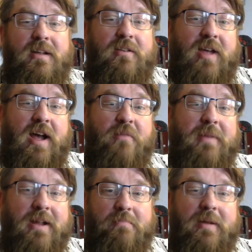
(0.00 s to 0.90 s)
how
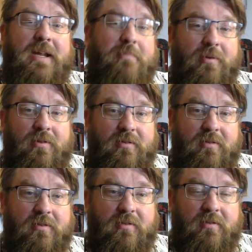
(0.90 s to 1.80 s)
many people
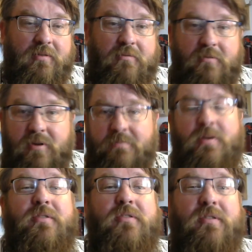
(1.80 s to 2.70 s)
one
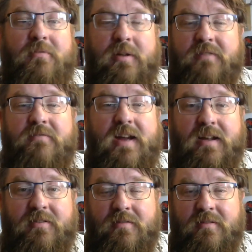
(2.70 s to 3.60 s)
person will
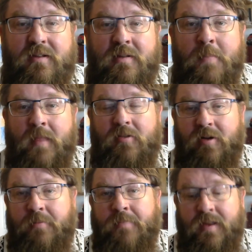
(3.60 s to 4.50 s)
infect.
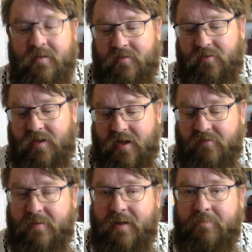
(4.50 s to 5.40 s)
So let's say you have
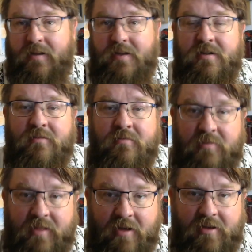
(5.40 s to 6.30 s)
a population
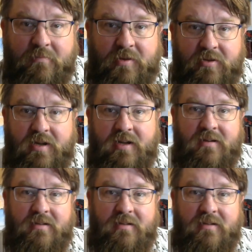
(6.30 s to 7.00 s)
without immunity,